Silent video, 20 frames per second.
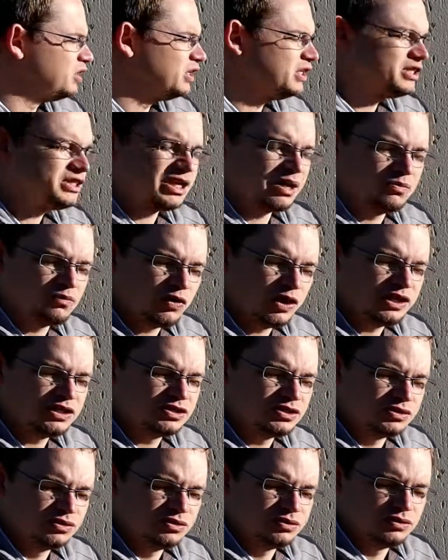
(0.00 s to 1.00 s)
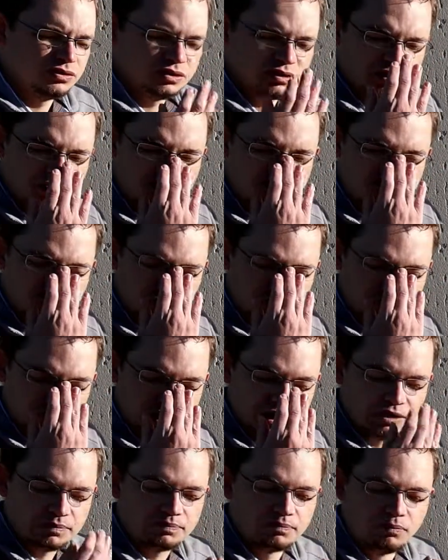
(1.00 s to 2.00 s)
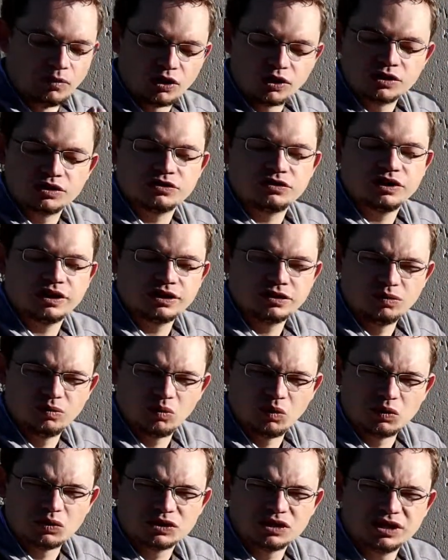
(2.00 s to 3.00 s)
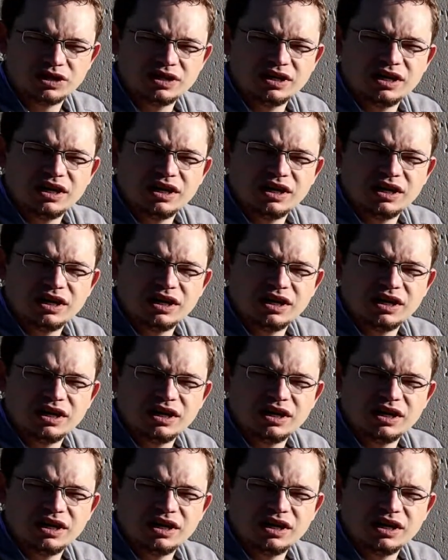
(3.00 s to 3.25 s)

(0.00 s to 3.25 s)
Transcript: need some way to keep monitoring your water.